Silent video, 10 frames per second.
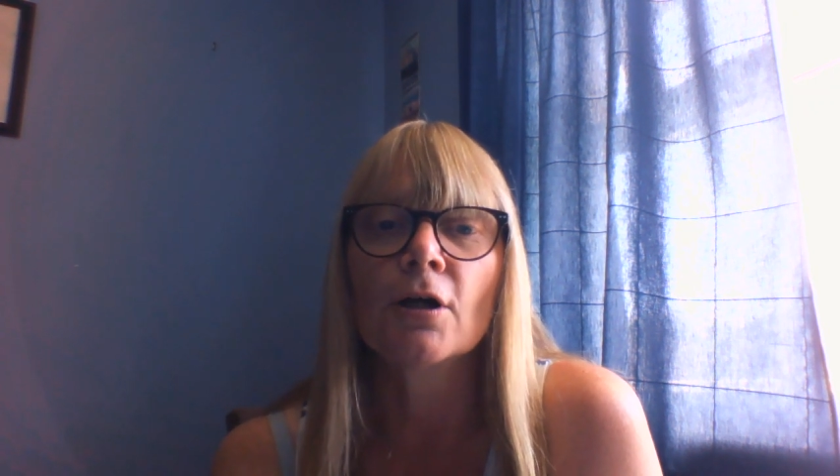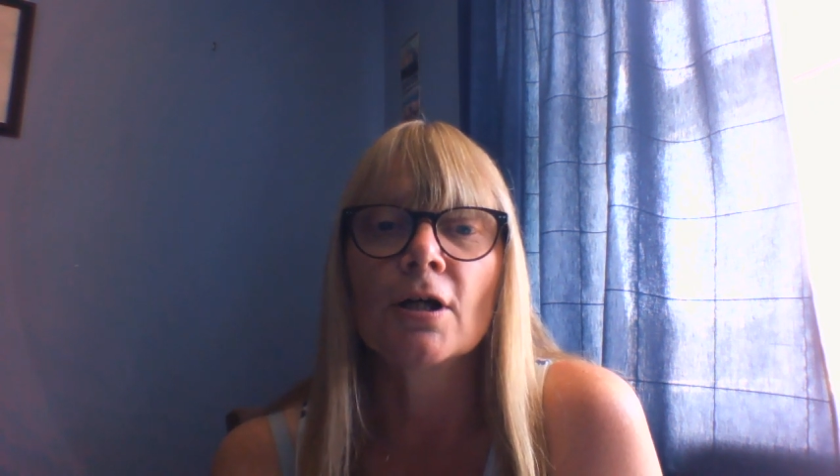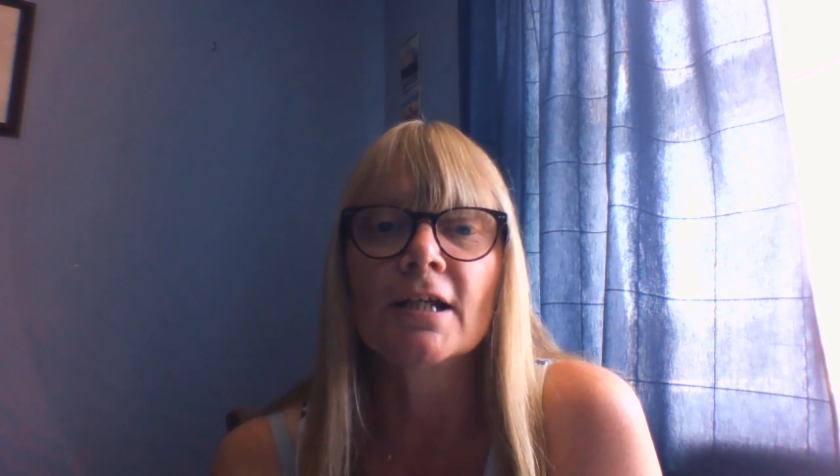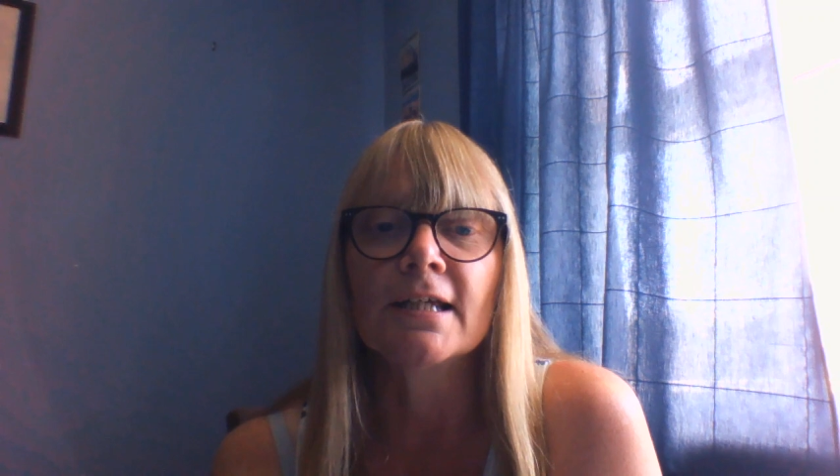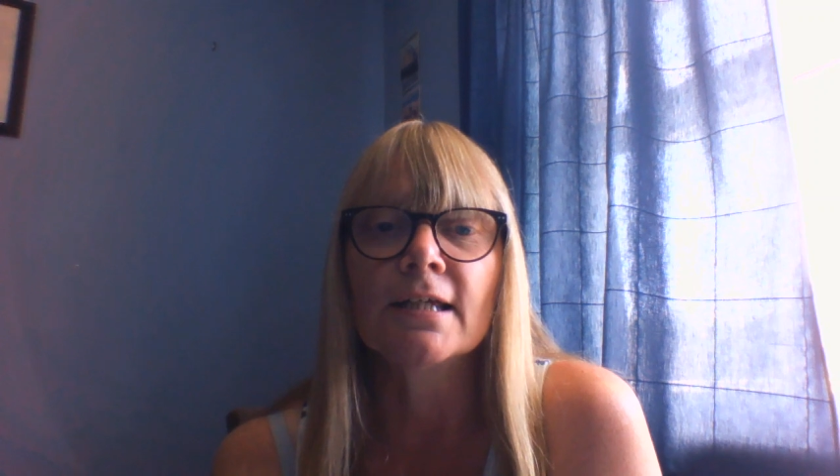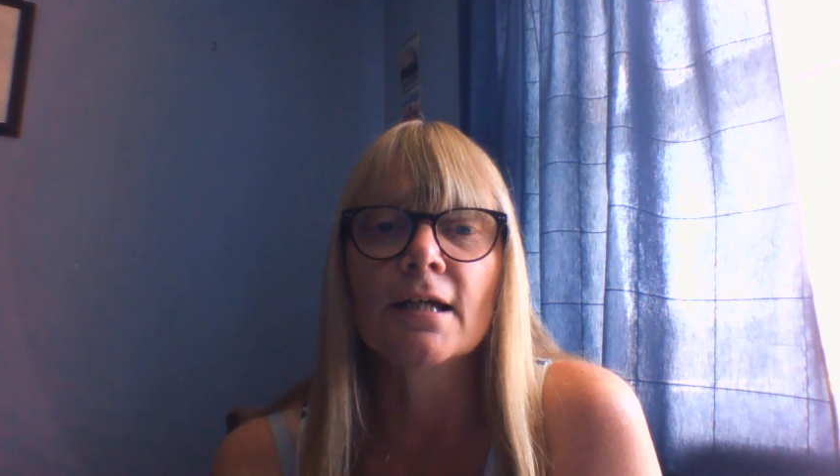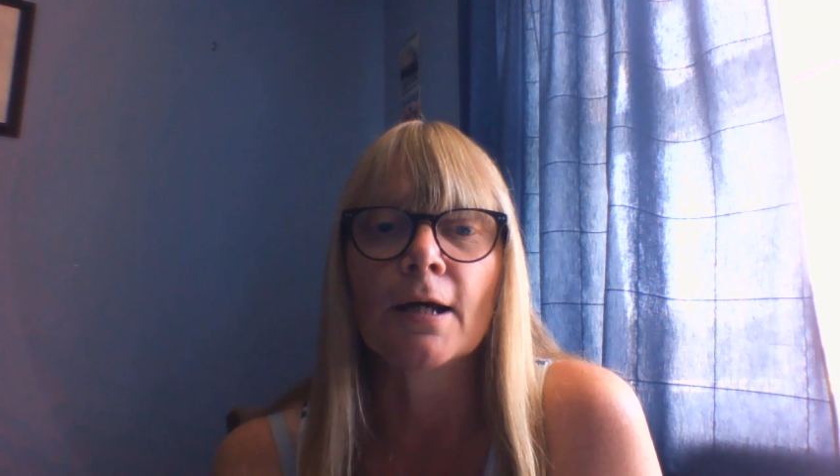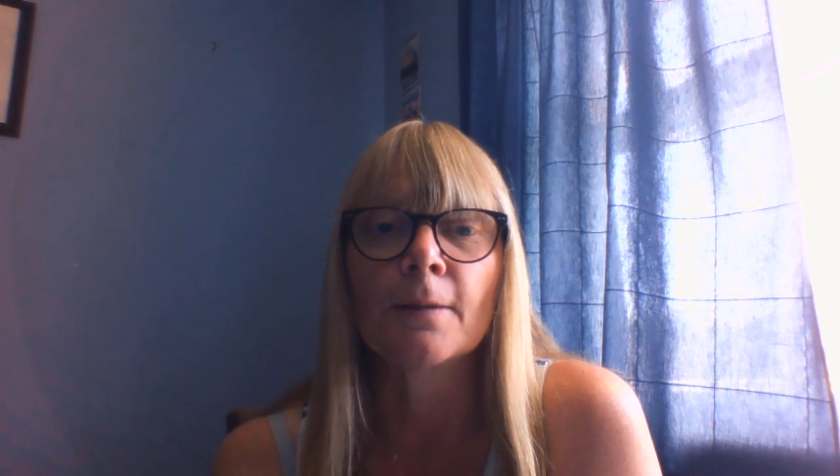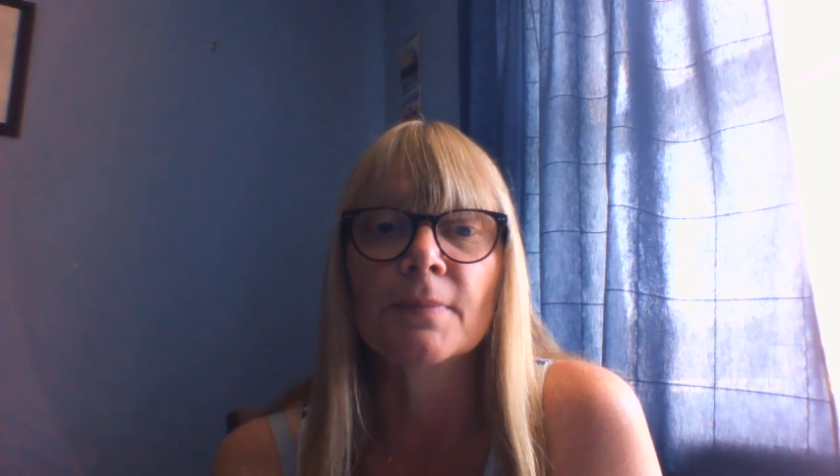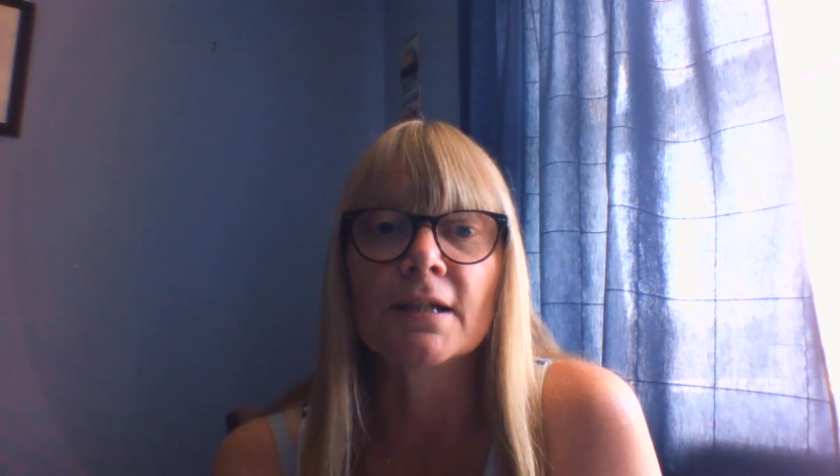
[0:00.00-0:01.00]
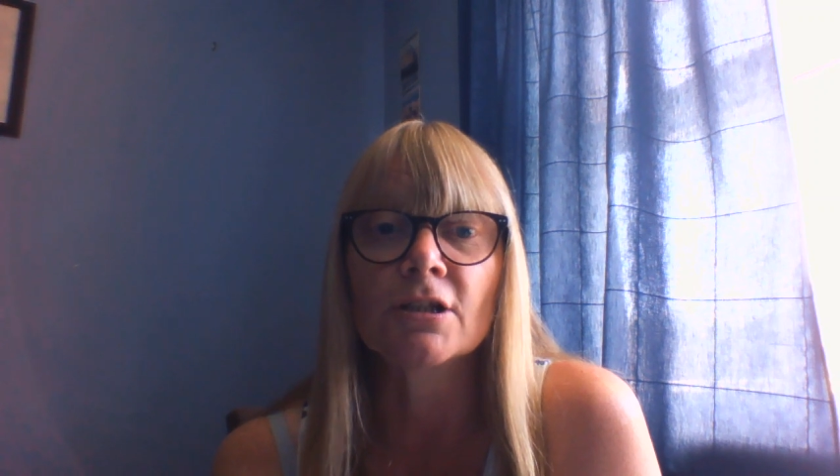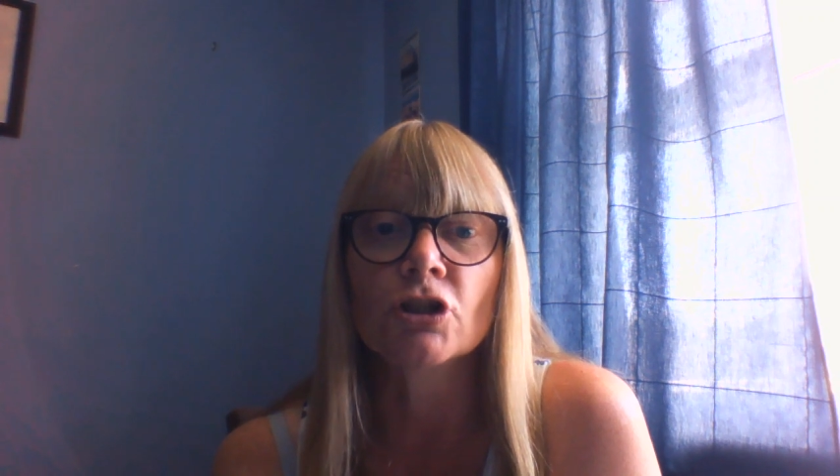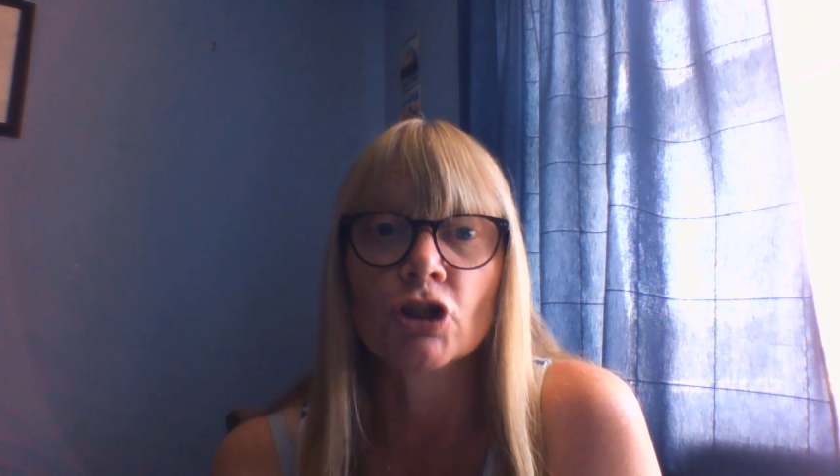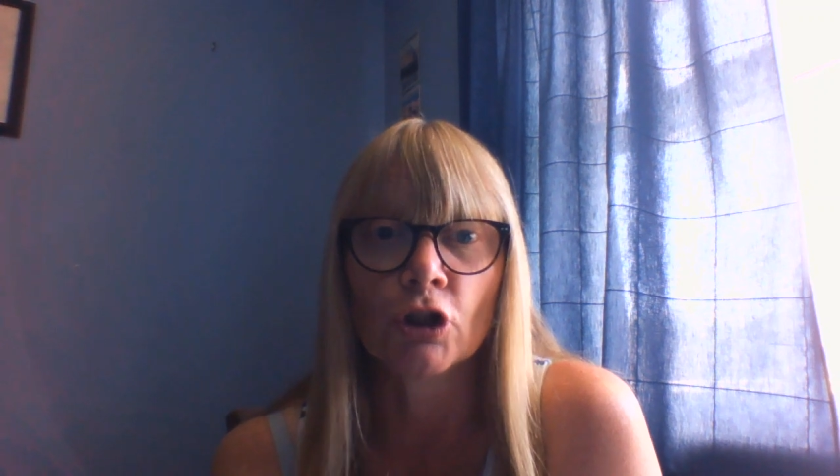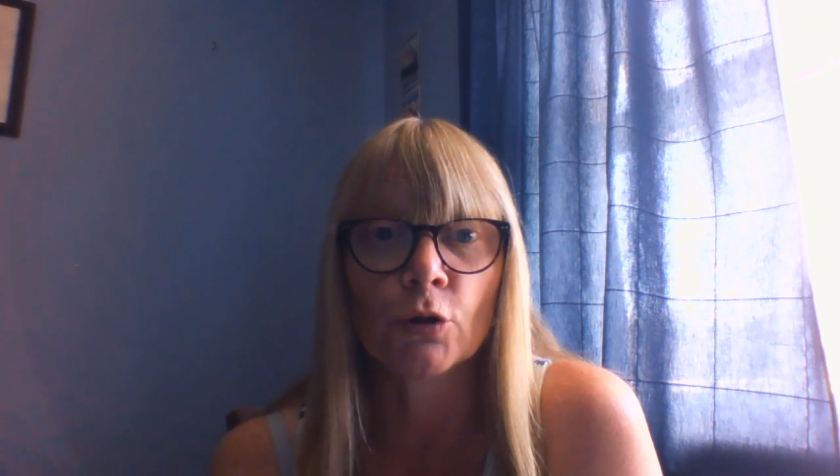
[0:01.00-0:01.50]
early um,
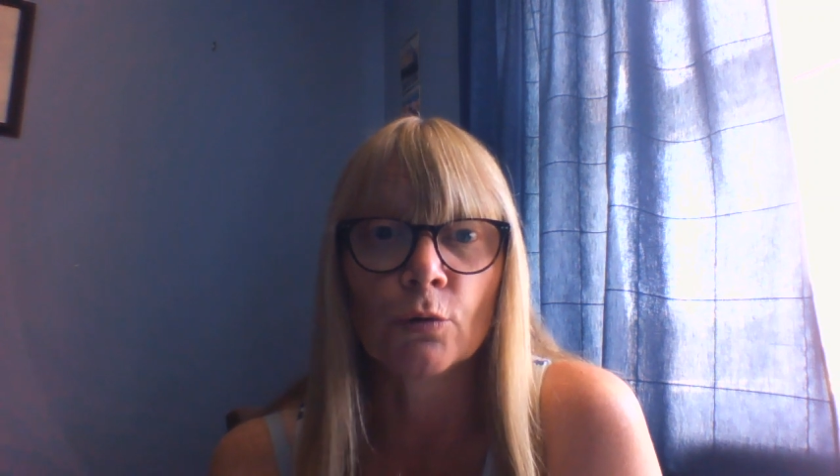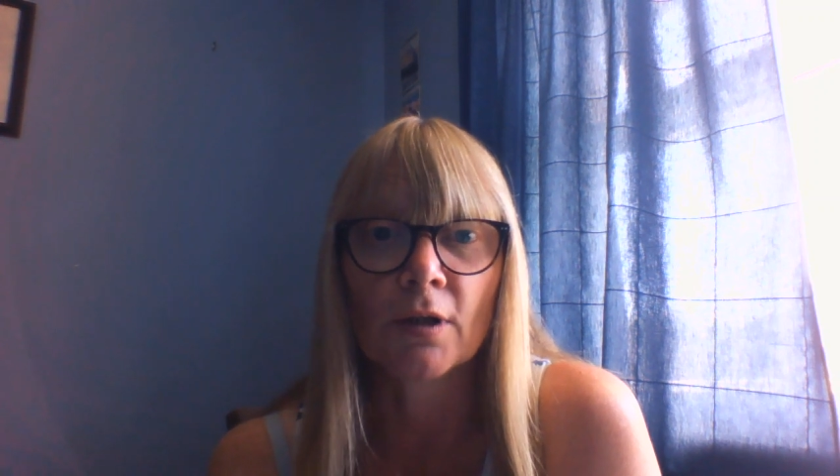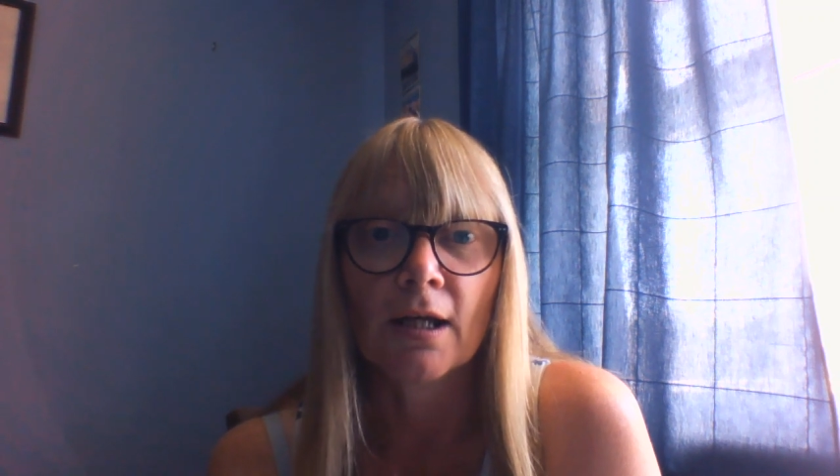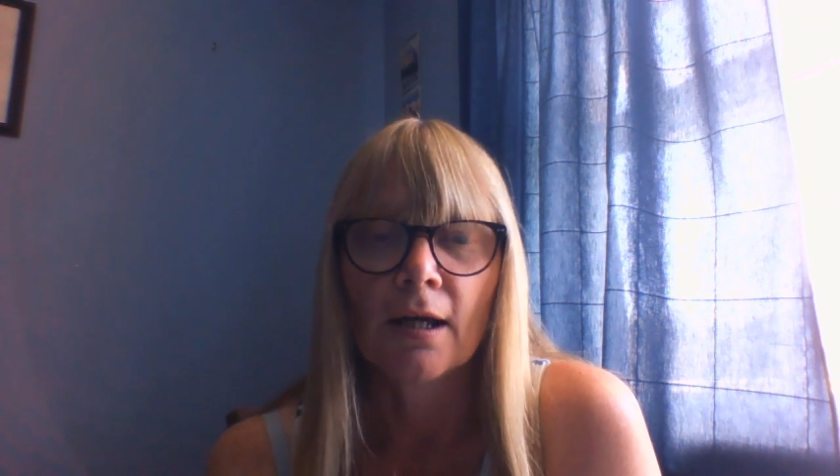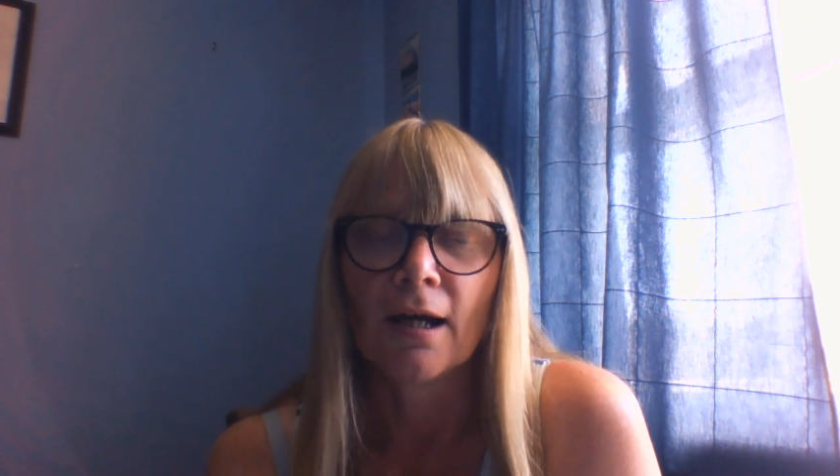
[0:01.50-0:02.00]
in June,